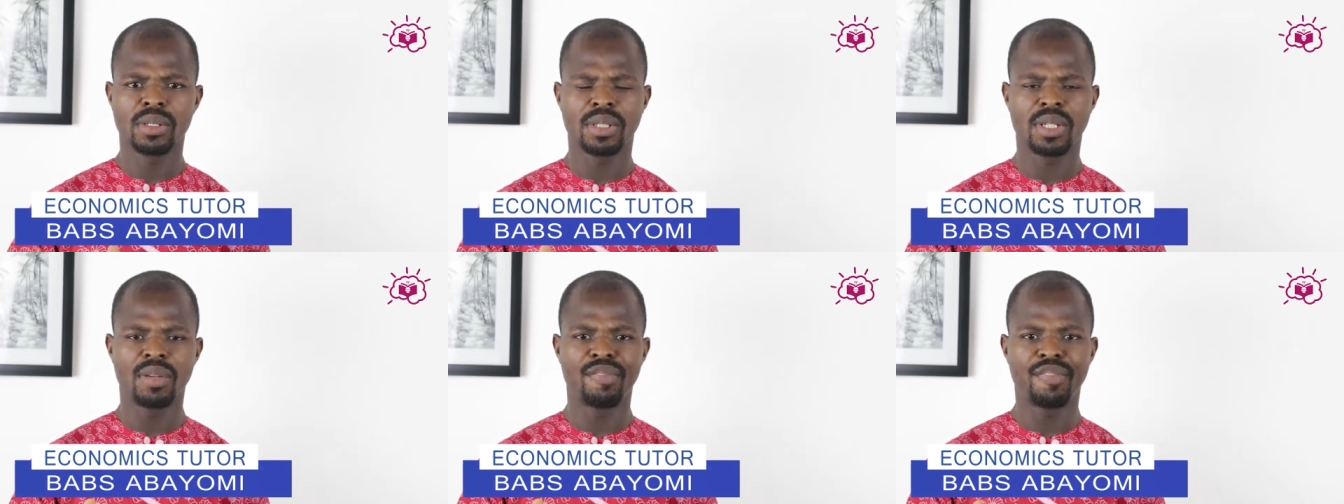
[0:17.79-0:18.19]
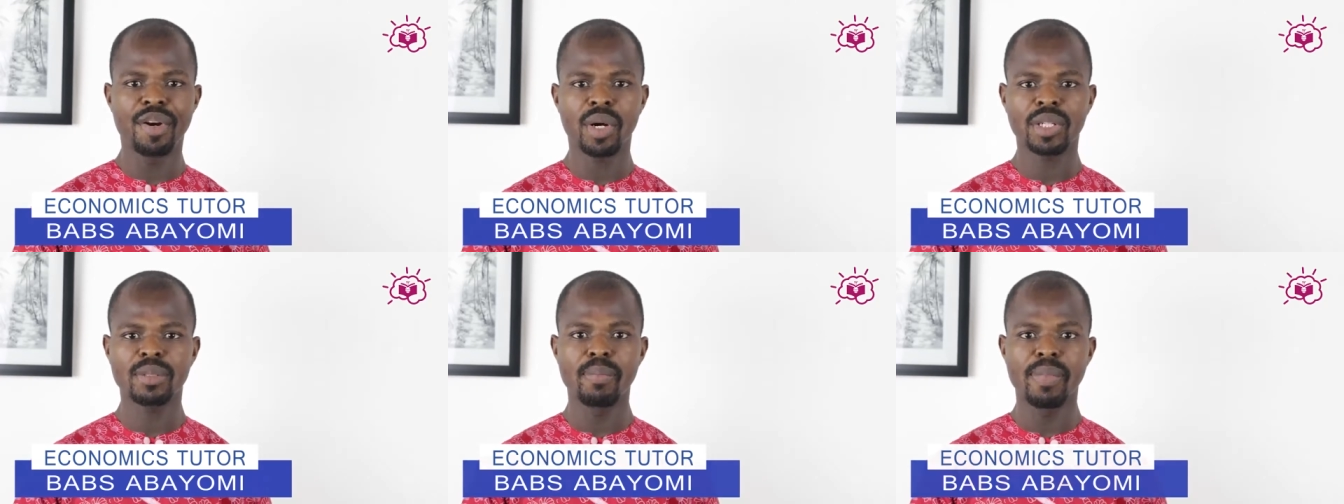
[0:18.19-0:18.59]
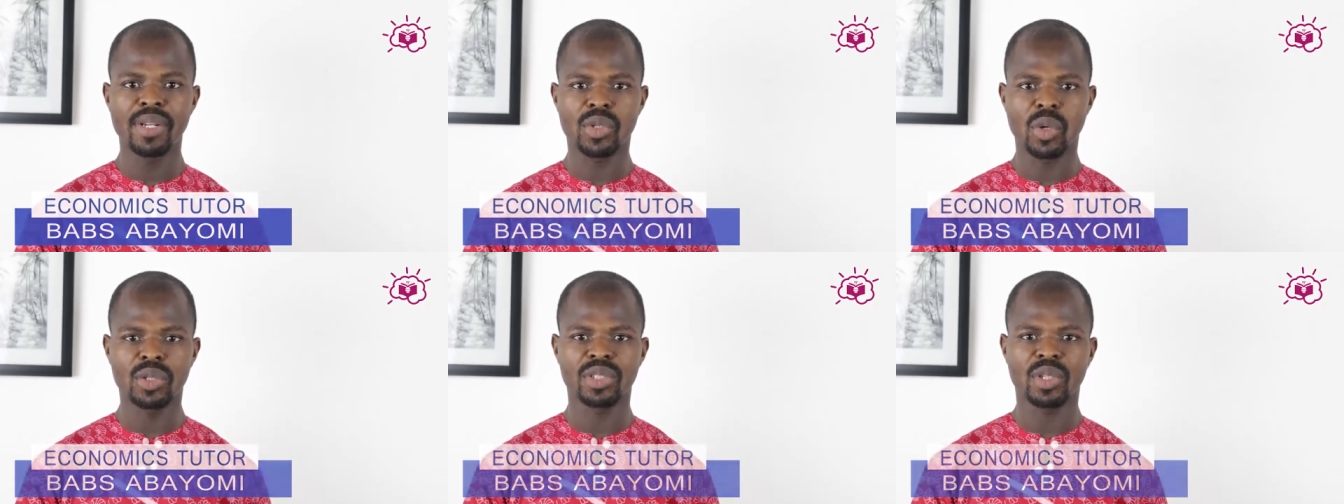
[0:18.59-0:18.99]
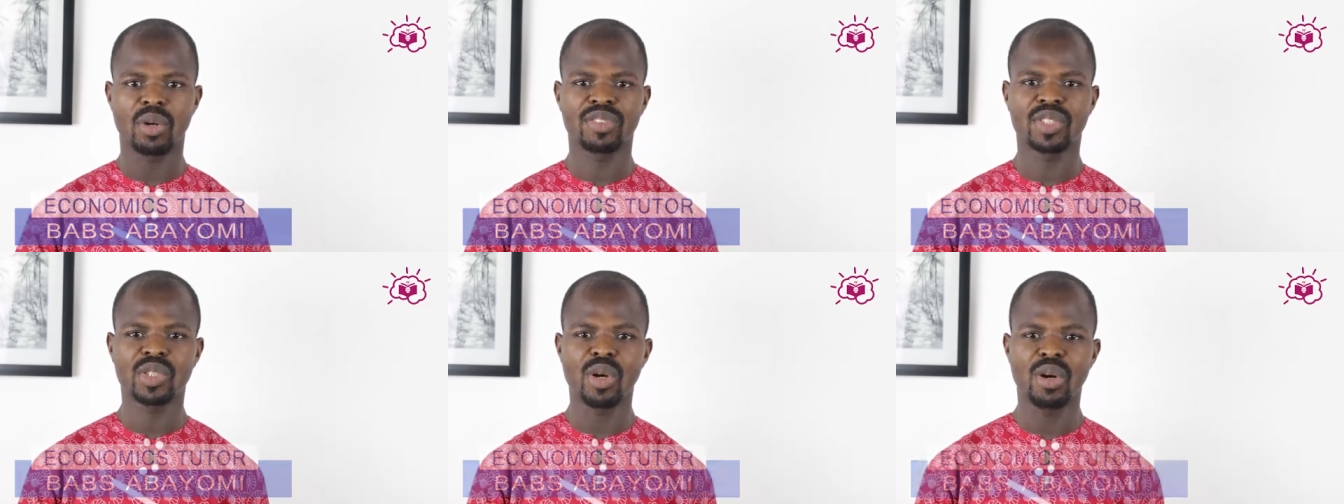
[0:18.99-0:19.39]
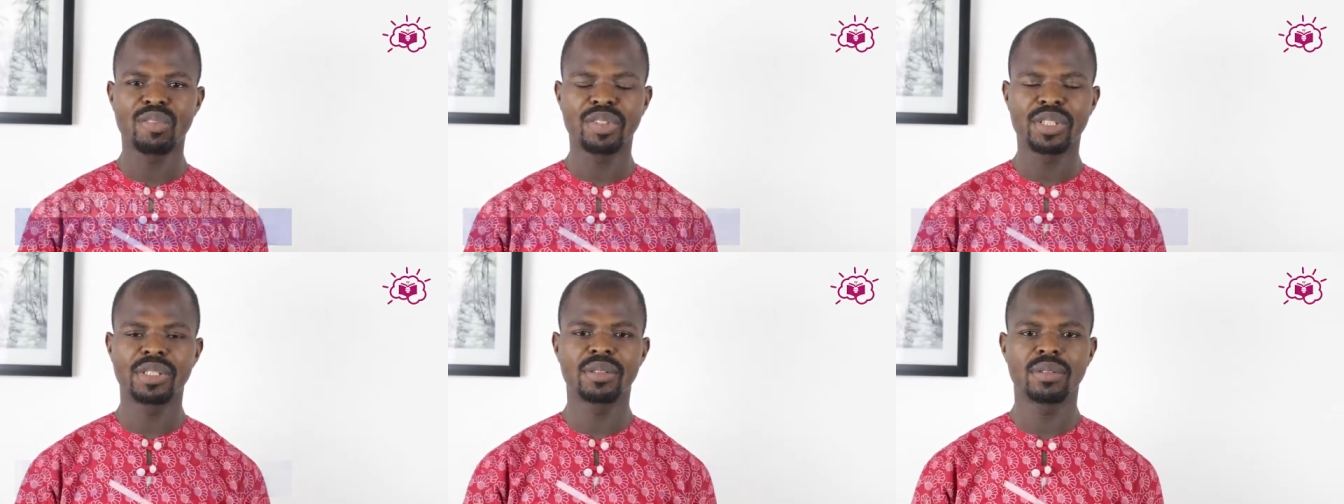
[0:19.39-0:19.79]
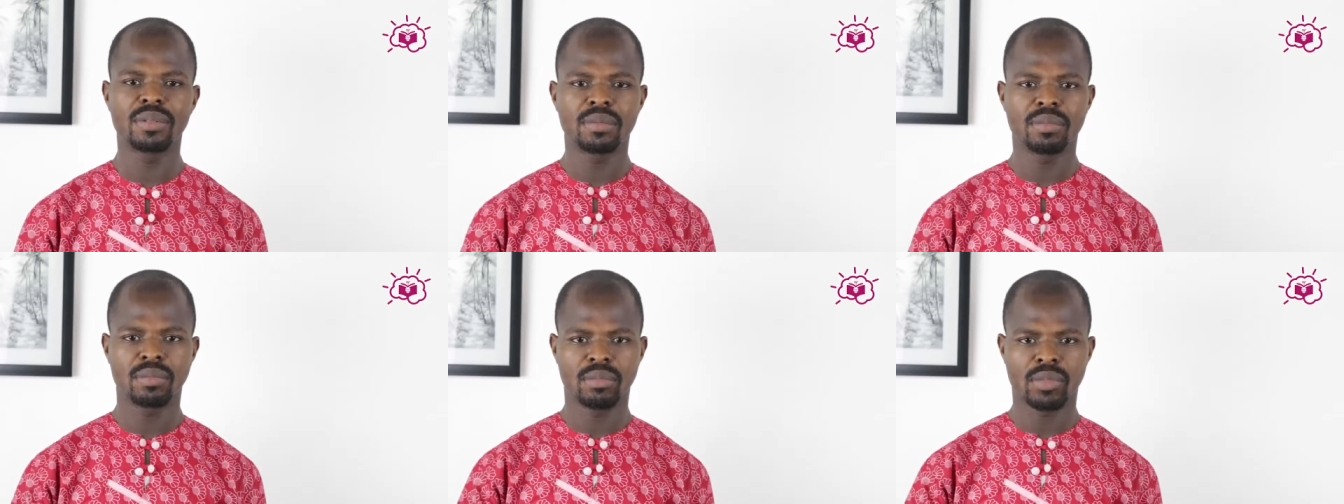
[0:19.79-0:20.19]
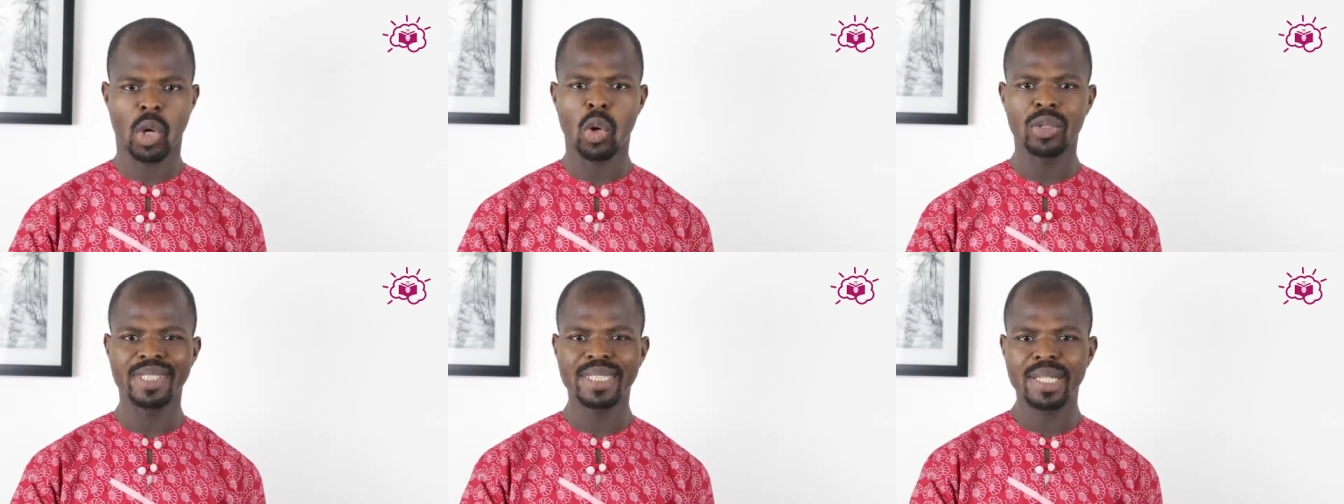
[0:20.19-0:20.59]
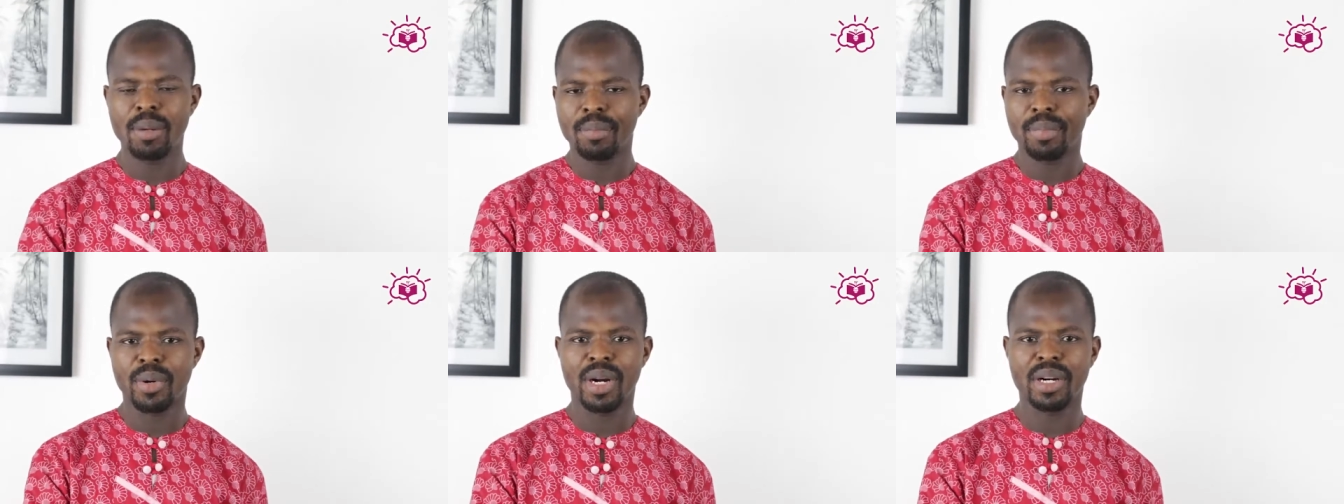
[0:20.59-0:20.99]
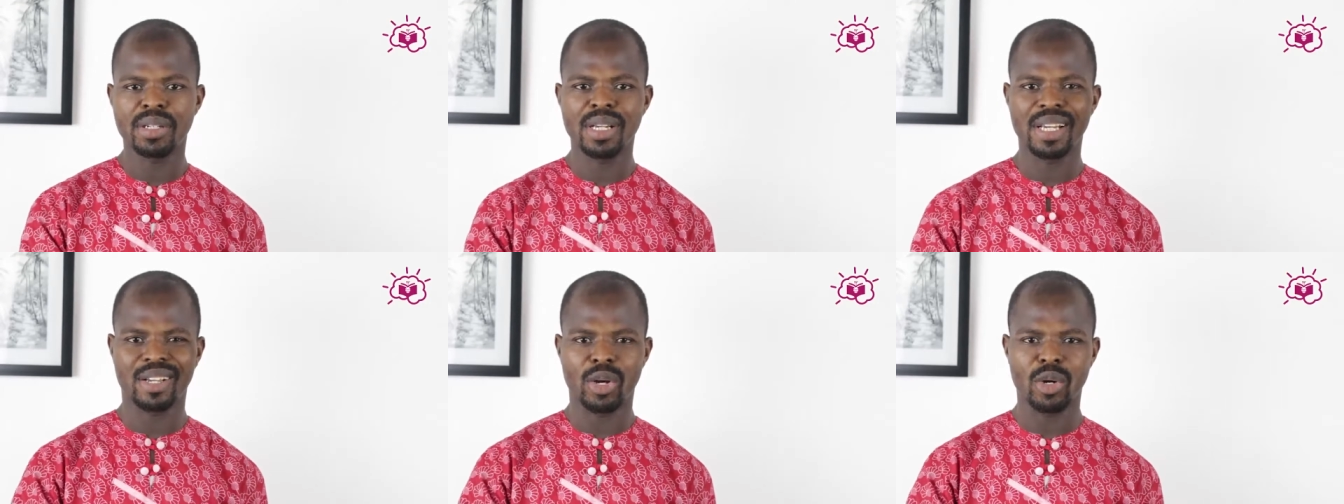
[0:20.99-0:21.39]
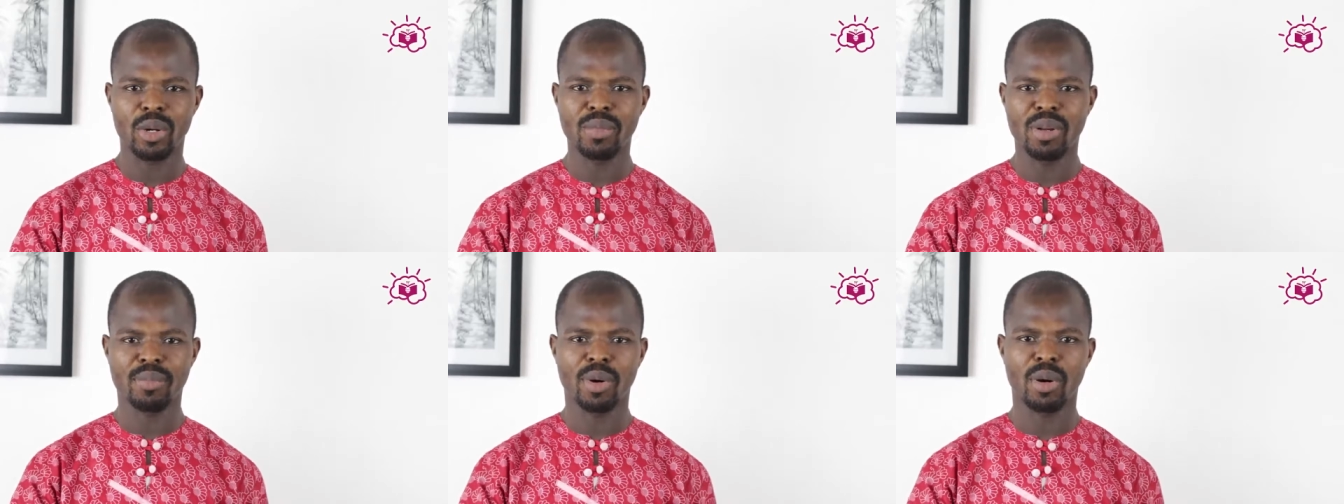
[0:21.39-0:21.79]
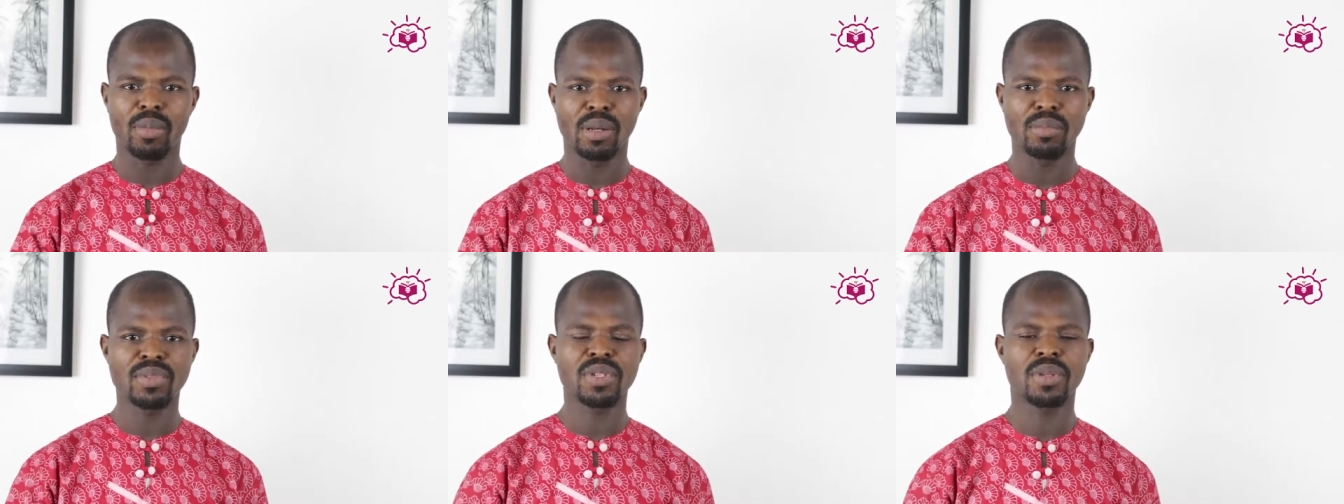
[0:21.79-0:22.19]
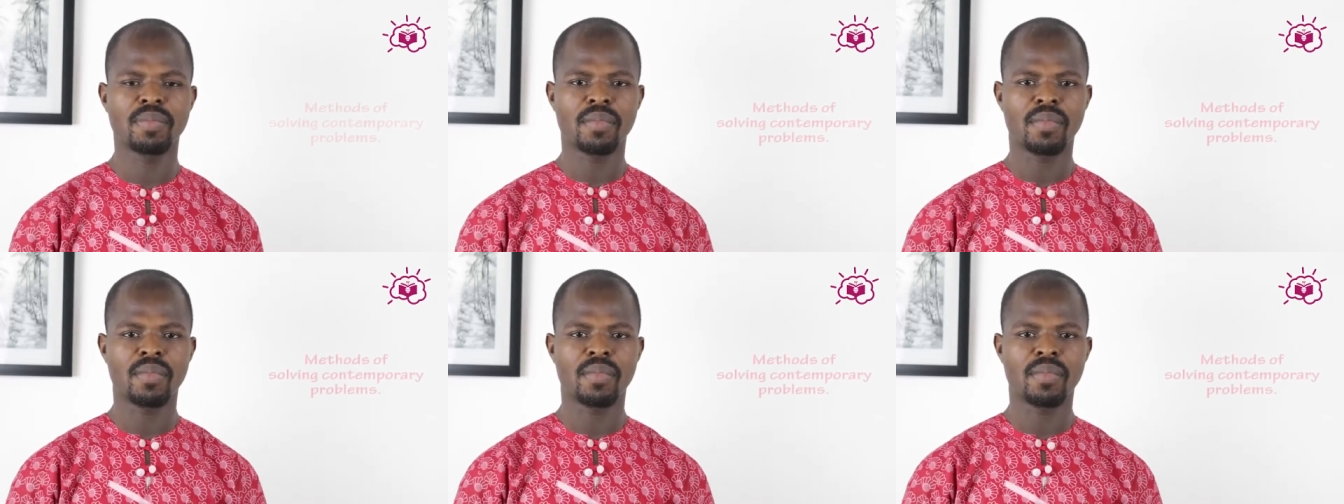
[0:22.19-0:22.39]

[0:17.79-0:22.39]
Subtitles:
the various methods of solving contemporary economic problems.